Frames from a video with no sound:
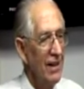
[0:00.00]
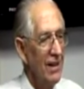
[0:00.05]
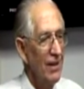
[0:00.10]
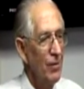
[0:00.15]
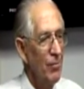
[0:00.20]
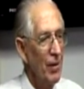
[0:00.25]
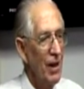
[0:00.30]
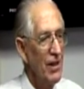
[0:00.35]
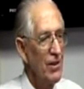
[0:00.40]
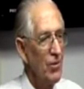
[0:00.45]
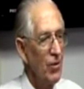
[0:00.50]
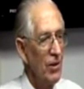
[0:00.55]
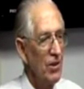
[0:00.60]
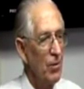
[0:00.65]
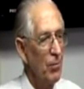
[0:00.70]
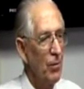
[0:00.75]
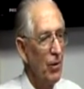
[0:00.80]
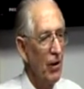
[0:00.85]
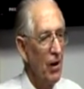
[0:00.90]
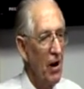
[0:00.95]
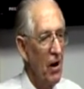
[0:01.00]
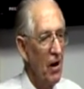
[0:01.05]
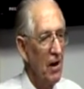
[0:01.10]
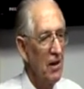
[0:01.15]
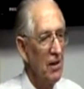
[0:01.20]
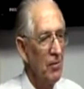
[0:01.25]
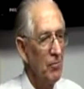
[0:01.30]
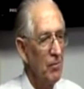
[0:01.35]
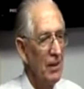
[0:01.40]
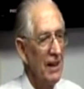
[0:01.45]
Depends what you put on
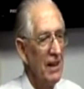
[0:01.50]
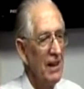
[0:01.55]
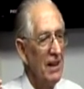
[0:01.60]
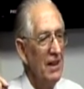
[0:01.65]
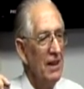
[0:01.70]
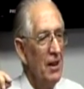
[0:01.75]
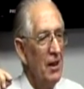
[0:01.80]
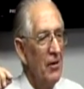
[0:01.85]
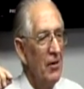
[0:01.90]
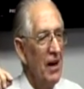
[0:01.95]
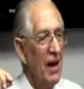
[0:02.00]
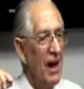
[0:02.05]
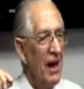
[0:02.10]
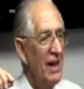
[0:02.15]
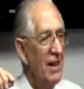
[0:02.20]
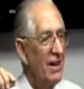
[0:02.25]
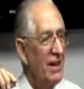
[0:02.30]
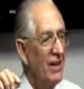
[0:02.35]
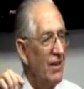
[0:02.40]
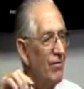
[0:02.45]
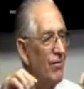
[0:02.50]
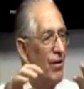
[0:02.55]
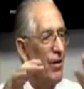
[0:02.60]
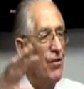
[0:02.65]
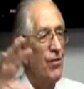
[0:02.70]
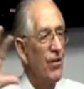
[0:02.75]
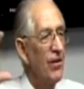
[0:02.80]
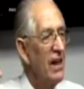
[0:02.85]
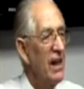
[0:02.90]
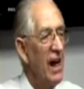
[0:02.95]
it, but, right? For
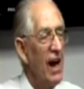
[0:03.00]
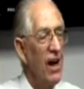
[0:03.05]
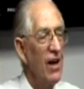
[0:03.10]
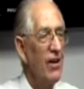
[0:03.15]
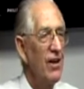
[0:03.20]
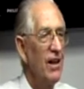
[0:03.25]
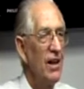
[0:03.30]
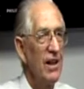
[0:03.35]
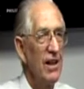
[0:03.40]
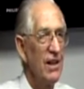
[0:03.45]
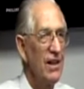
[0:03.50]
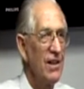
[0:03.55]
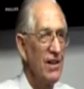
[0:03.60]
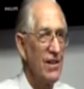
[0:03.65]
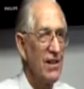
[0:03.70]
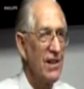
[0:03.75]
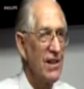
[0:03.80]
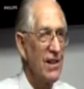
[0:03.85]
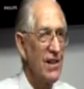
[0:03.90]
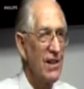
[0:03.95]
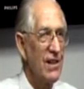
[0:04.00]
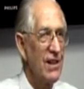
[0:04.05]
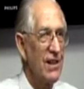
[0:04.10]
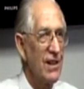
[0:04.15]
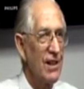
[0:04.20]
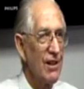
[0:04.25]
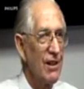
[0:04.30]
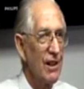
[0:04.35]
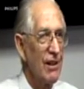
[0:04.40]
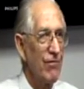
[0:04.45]

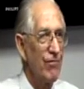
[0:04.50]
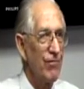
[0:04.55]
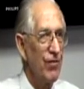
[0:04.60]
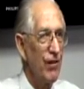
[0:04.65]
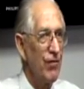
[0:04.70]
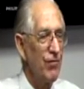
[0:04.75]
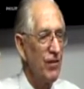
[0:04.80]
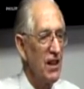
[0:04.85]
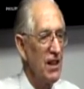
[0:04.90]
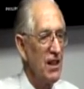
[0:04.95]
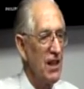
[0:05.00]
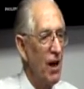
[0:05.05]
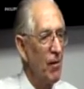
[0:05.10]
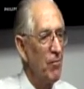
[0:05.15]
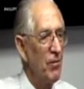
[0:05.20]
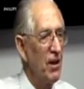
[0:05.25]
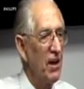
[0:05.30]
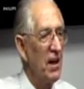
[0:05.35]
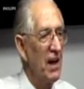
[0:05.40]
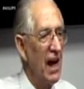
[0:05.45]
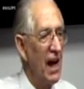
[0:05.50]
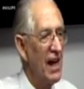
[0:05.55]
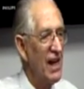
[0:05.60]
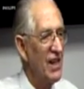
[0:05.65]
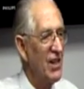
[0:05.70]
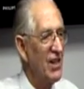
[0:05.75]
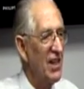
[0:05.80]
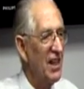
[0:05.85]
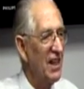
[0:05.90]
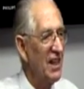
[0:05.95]
350 something
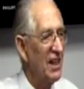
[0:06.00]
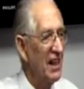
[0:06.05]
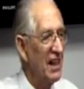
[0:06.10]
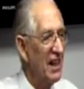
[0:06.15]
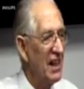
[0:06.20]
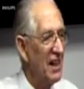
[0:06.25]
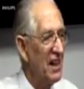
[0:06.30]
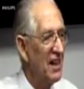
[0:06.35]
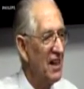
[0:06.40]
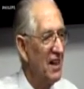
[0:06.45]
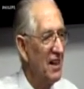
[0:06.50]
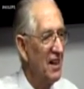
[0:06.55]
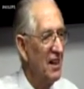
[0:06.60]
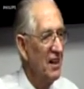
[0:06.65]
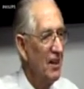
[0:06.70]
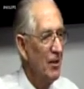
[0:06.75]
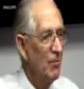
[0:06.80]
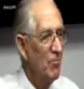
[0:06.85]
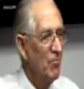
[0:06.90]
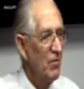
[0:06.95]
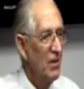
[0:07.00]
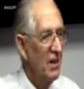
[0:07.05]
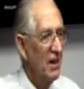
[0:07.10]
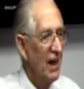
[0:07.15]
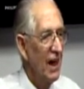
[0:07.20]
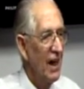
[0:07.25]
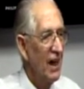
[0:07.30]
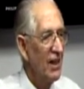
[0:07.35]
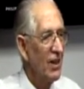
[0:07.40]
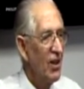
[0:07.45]
days in the year.
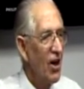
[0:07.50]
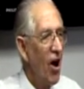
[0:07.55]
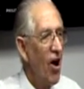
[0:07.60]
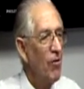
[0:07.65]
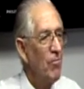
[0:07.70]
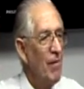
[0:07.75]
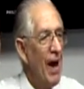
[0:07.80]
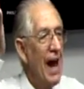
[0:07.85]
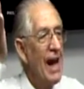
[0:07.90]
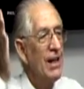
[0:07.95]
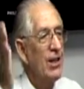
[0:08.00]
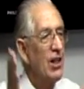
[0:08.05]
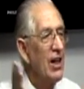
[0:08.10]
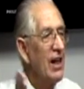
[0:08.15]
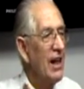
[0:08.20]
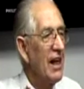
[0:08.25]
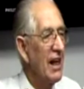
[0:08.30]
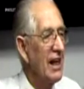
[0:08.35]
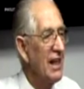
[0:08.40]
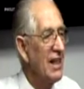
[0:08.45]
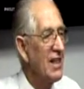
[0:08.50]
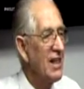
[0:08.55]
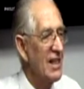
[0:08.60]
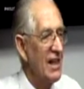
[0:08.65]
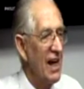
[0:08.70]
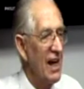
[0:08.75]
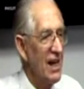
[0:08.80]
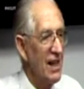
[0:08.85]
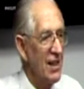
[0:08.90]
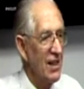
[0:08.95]
And God magically
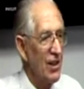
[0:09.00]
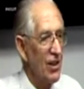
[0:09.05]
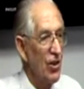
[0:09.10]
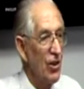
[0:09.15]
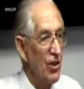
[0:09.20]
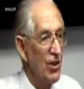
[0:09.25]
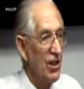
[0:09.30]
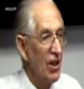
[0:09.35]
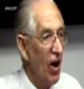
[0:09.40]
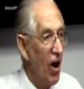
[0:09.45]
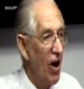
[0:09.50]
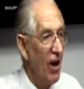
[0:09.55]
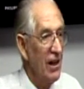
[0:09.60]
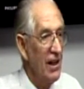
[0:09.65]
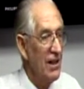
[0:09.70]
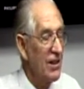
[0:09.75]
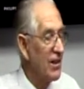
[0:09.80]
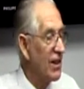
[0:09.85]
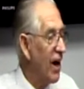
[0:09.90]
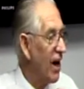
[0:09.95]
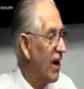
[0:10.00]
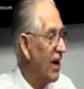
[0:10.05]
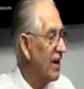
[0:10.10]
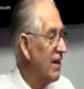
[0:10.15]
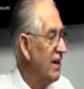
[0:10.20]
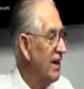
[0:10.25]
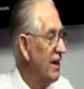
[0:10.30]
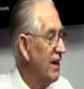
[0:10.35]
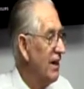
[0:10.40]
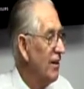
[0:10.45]
says, because God is
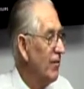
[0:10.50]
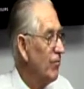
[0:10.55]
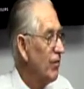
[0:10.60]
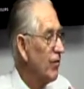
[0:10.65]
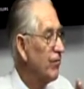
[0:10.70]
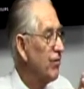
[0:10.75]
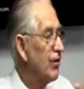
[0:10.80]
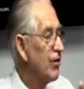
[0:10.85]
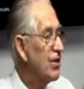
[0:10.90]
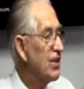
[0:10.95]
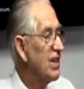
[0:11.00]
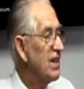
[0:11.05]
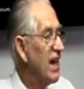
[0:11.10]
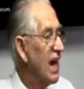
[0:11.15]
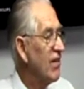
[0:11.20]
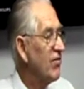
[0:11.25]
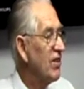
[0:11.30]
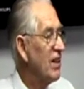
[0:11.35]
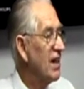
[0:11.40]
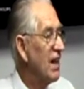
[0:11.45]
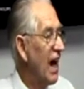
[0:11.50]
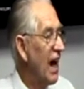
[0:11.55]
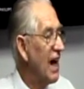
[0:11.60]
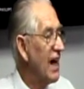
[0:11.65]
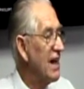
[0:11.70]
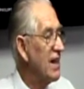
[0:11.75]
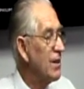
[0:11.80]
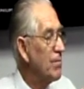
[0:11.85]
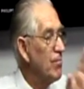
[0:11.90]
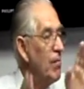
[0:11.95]
God, for 7
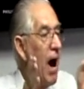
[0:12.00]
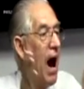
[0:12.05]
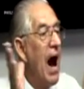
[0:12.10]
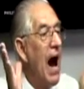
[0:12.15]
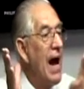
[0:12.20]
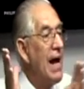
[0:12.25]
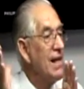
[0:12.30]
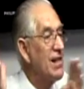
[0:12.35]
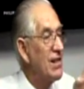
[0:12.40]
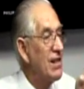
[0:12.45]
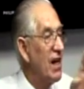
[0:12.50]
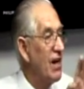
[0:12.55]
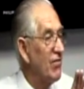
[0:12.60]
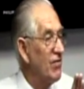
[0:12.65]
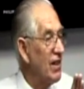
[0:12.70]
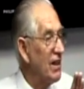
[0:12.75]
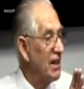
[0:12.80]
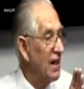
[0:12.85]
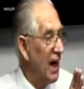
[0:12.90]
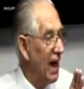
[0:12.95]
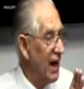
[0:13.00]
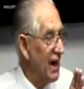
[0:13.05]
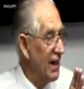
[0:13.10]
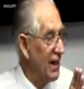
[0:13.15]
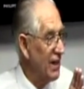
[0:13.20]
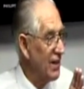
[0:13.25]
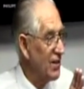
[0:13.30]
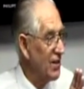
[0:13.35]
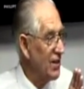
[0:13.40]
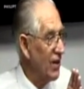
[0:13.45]
days, my 7
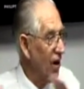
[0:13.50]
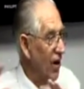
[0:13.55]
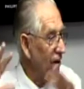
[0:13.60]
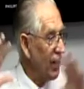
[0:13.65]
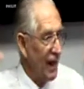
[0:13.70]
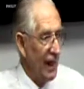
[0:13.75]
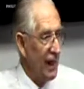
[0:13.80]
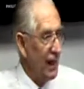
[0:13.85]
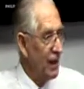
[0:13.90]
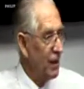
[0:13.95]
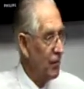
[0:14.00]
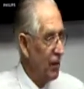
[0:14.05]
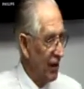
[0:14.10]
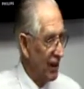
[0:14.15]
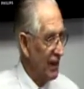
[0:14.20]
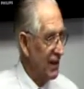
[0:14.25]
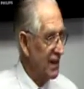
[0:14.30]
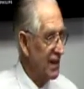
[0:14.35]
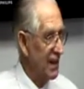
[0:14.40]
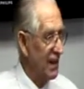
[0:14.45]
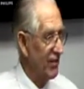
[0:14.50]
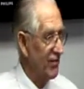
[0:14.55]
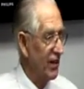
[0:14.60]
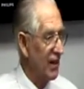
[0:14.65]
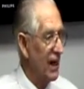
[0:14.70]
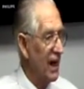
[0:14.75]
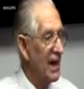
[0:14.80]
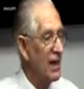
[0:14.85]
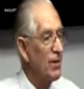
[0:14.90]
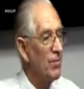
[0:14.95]
days, not anybody's 7
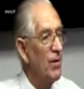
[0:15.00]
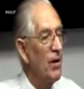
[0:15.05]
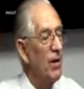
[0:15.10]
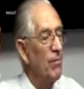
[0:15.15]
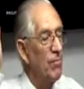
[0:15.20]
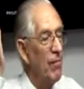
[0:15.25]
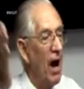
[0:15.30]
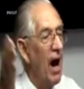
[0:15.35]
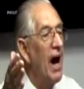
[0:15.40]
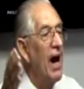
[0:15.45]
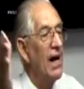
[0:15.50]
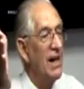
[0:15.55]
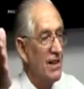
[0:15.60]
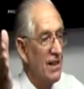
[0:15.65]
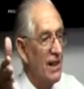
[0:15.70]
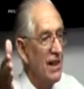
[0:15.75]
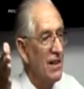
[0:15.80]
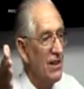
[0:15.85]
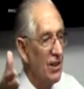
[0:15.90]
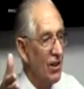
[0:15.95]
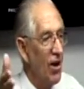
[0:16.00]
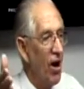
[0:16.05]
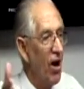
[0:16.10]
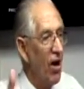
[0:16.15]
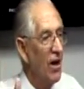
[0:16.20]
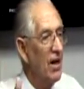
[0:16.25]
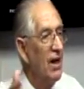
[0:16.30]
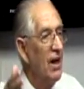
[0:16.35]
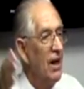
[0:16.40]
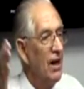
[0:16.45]
days, but my, says
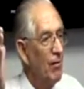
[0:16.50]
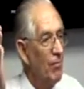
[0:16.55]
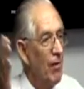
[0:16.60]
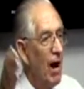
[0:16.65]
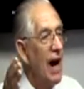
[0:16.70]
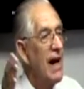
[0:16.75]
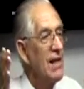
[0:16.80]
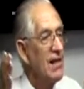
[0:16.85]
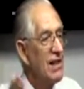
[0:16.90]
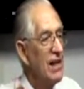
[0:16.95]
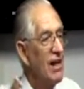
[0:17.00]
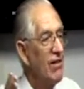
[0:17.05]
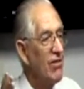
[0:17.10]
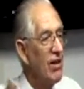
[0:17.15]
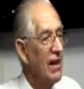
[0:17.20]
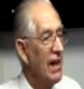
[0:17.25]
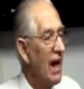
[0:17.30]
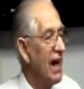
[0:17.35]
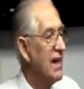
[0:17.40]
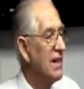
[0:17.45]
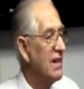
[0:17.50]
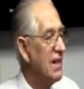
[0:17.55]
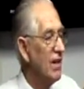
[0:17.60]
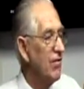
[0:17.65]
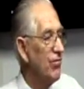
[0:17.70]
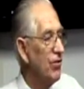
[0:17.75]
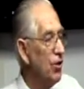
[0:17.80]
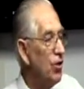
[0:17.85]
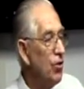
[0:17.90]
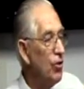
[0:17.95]
God, my 7 days,
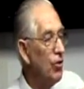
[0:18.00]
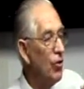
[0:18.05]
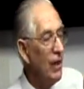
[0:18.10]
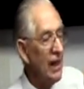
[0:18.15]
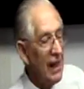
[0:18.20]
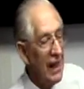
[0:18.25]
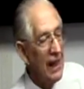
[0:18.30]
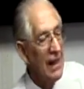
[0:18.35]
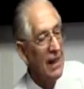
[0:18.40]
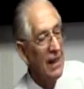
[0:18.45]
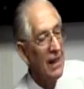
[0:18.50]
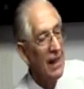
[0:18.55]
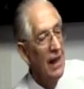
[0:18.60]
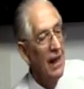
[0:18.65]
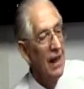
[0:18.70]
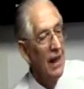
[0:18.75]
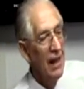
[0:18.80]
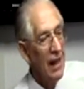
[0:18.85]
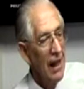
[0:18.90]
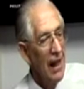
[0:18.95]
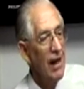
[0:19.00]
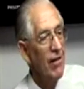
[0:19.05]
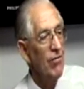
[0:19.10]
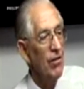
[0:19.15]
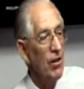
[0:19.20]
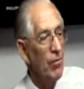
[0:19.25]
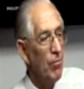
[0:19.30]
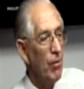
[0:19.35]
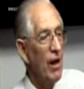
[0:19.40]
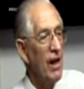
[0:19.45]
if you eat
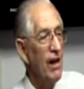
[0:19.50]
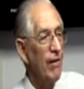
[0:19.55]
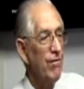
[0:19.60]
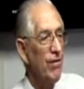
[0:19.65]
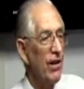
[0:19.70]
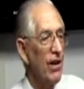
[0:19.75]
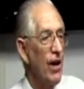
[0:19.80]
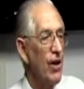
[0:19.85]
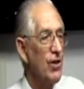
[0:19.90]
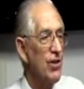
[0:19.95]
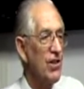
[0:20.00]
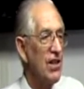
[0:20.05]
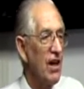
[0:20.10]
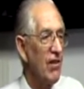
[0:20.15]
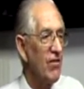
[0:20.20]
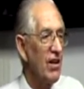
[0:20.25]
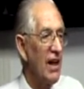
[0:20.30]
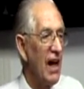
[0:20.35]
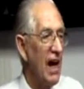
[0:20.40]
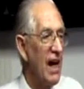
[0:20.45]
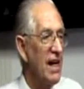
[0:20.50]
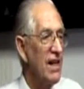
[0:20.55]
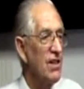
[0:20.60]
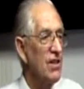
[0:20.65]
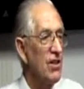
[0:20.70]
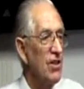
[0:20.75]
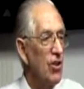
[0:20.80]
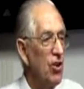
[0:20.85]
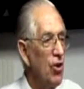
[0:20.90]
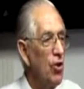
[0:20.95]
leavened bread for those 7
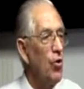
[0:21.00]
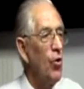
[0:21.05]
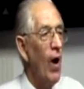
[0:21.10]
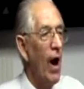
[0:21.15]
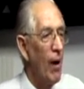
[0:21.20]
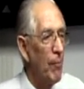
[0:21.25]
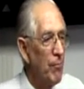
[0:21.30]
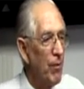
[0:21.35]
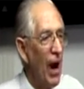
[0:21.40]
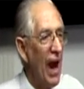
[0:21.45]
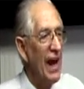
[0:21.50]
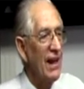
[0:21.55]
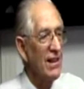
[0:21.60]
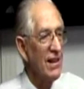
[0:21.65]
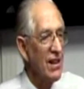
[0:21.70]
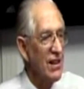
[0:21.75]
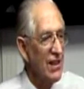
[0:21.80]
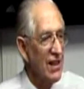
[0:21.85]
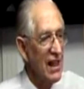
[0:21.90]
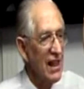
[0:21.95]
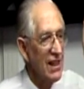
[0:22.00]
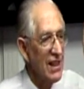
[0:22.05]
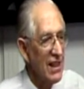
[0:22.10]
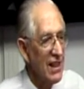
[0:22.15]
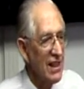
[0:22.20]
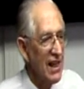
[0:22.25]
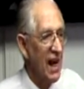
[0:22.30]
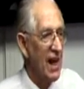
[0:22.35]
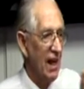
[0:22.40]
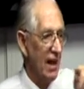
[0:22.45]
days, you are practicing
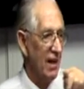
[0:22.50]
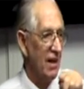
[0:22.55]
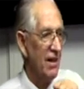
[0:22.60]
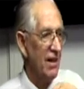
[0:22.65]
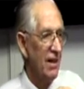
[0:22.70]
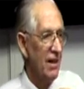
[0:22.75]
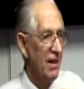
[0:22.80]
sin.